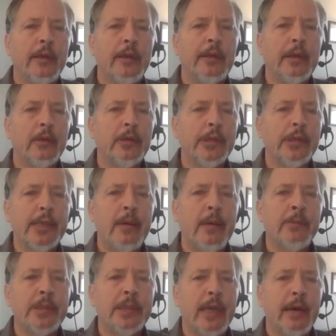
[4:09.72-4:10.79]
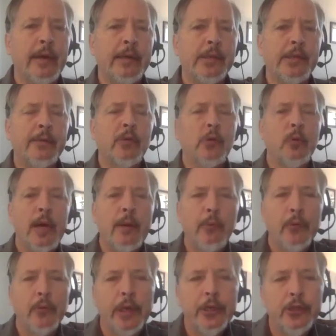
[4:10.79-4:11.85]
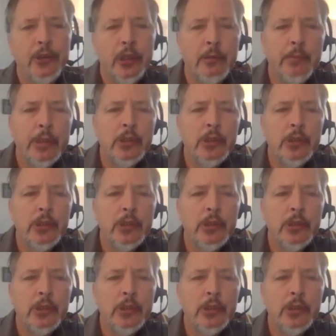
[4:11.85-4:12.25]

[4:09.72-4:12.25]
There are some signs of cooperation